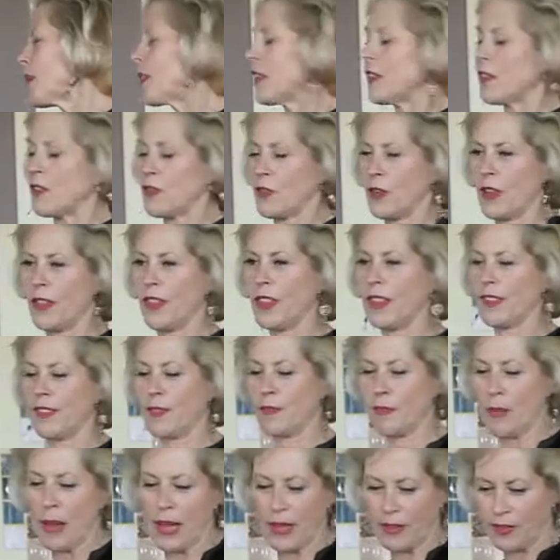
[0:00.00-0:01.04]

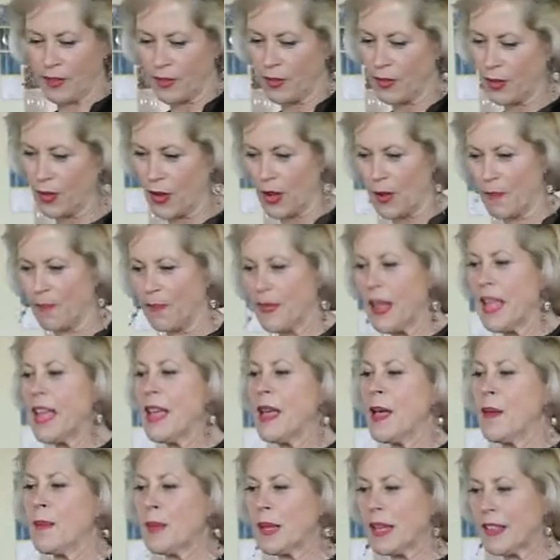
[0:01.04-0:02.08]
this pantsuit on
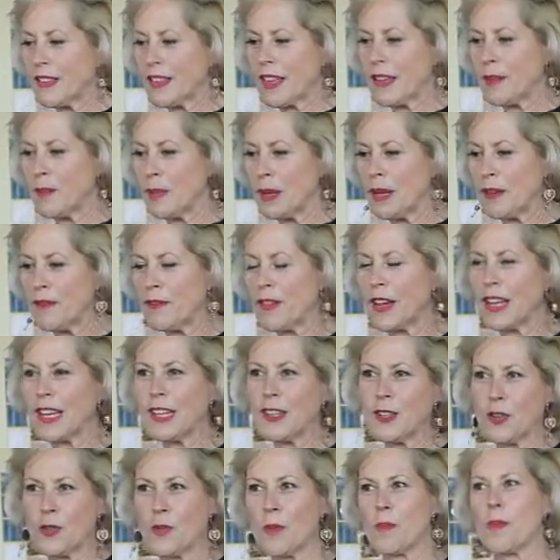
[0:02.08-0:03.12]
because I'd been invited
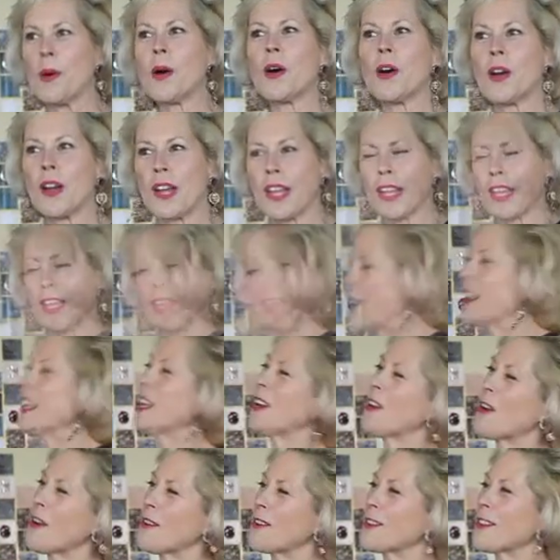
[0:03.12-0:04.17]
to a party. So, I
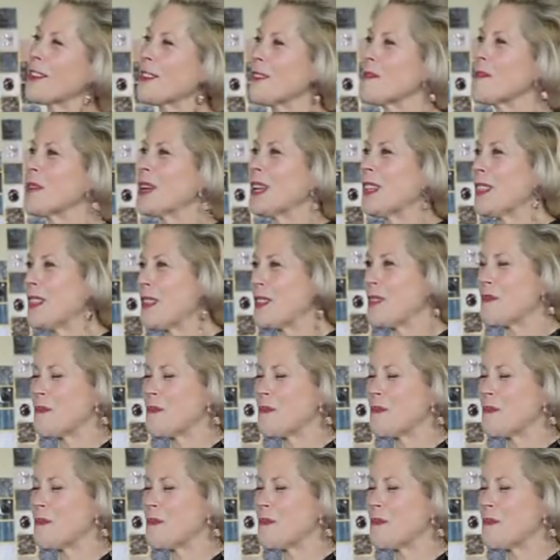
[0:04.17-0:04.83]
was just in one of these